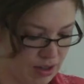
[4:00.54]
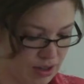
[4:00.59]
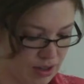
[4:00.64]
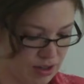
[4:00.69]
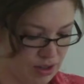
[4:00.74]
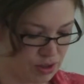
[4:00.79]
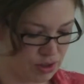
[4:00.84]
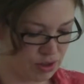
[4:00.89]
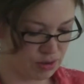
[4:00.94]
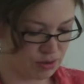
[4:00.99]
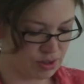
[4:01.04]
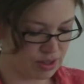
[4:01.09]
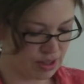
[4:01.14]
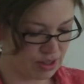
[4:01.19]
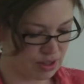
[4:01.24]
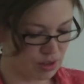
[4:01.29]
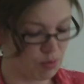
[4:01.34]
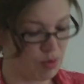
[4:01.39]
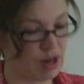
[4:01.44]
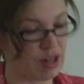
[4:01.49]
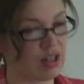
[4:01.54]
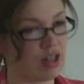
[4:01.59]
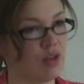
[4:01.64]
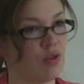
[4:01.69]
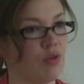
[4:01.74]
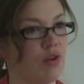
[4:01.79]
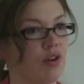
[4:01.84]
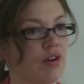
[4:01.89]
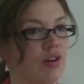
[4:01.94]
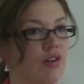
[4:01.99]
could use in its wine in
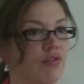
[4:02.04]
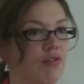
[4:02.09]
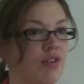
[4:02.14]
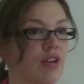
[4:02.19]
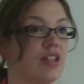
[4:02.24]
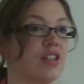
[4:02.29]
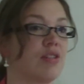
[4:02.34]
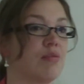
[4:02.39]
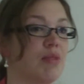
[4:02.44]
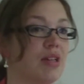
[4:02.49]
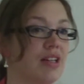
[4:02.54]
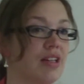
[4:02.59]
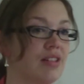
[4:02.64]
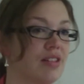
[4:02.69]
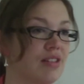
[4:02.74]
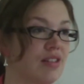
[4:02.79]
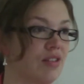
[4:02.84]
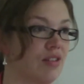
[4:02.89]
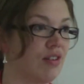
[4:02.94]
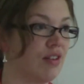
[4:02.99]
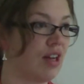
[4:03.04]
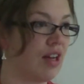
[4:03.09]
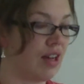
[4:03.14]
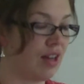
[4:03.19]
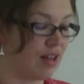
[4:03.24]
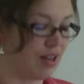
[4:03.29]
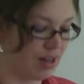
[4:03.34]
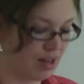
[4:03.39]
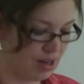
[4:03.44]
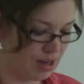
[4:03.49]
order for it to be considered
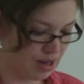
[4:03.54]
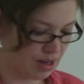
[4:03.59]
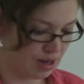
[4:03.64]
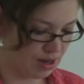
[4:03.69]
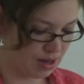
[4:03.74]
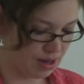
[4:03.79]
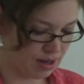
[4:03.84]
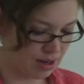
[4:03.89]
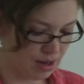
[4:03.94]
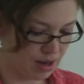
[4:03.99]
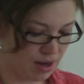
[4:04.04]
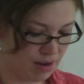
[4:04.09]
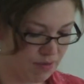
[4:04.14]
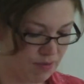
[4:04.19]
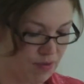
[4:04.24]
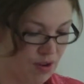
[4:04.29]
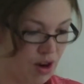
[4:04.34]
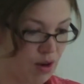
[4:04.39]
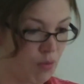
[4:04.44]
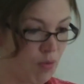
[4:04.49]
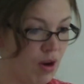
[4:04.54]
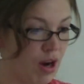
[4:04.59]
a farm